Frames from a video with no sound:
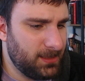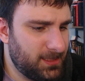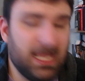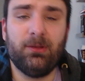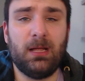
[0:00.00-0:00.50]

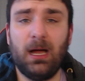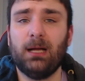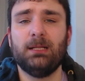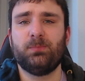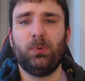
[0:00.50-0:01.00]
David
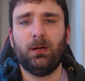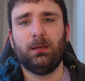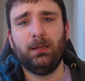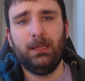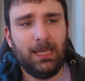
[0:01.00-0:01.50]
Goggins book.
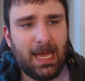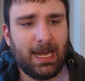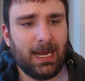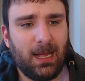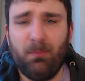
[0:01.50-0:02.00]
And
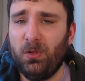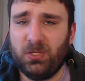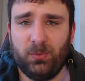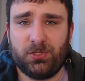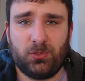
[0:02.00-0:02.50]
I got
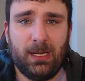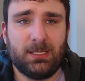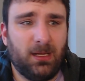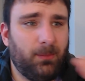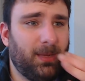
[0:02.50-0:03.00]
multiple
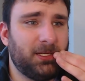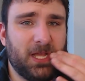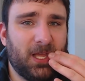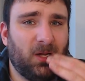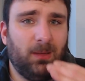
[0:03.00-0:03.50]
strikes on my
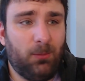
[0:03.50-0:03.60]
channel.